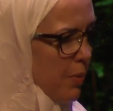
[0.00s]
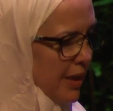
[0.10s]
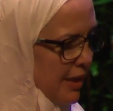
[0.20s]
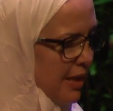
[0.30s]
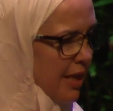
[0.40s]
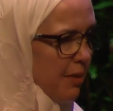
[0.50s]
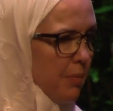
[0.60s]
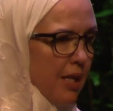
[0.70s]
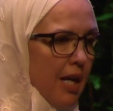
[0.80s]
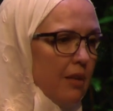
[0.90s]
but he had
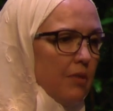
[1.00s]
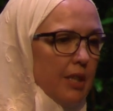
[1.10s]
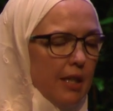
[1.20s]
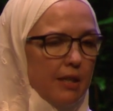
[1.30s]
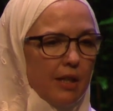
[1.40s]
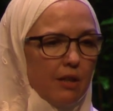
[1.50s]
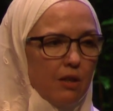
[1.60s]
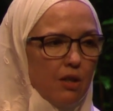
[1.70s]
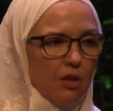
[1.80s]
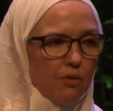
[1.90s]
been advocating
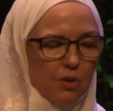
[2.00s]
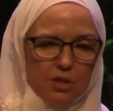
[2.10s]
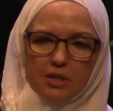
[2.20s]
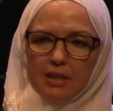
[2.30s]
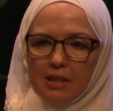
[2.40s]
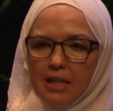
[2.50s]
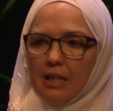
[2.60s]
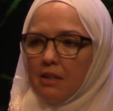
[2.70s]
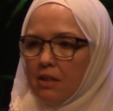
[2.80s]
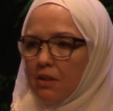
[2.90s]
for this
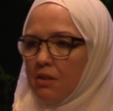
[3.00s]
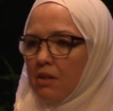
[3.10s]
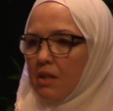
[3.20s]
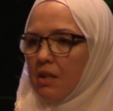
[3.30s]
Canadian